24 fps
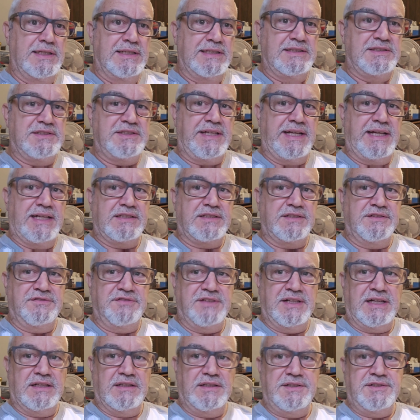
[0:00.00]
Enchanted
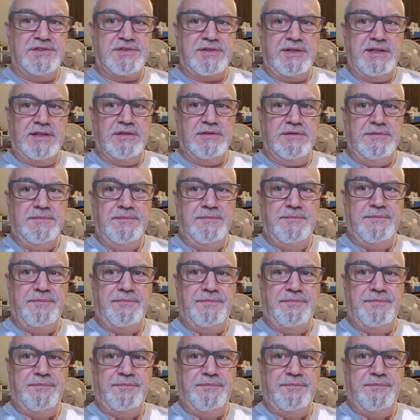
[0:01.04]
Valley Trail.